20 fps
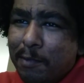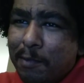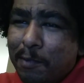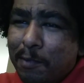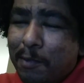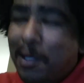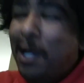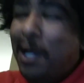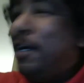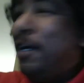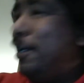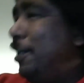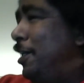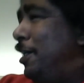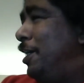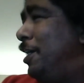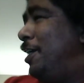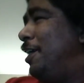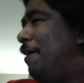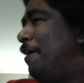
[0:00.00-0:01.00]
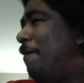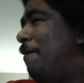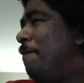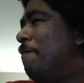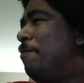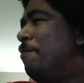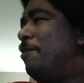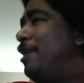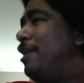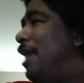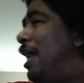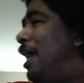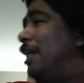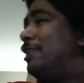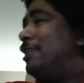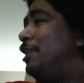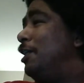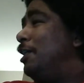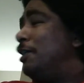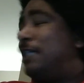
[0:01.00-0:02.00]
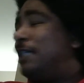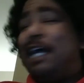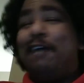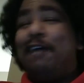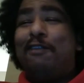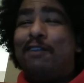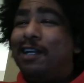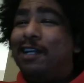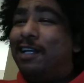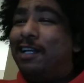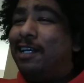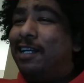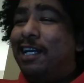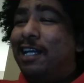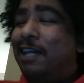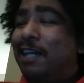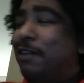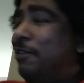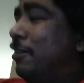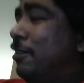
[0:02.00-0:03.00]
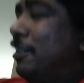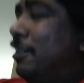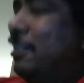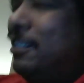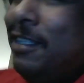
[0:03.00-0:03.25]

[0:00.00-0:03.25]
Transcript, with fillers: that shit came clear left.